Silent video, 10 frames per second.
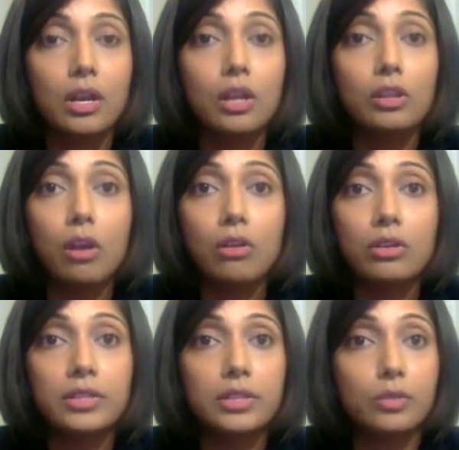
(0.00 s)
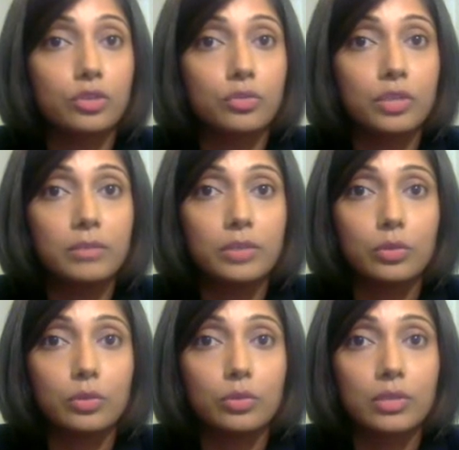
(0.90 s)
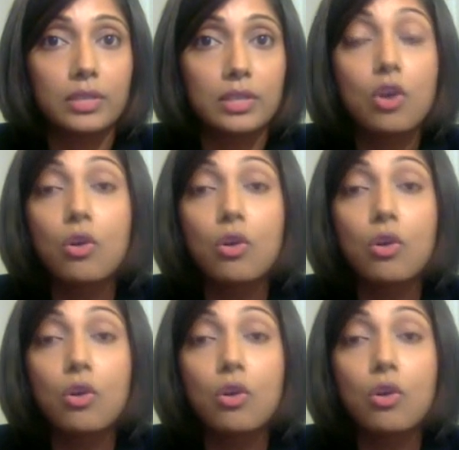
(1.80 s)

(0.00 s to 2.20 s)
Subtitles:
a longer steroid treatment course,